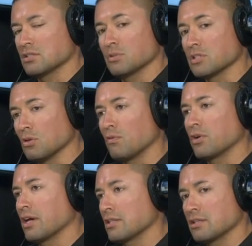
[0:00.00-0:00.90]
It was an
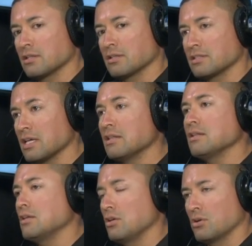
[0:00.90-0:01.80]
overnight 10
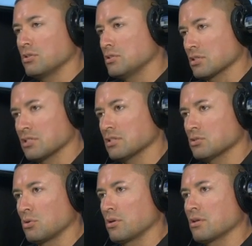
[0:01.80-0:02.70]
year success
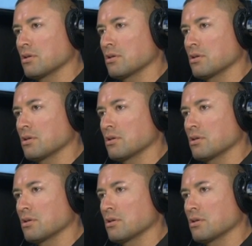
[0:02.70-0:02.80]
story.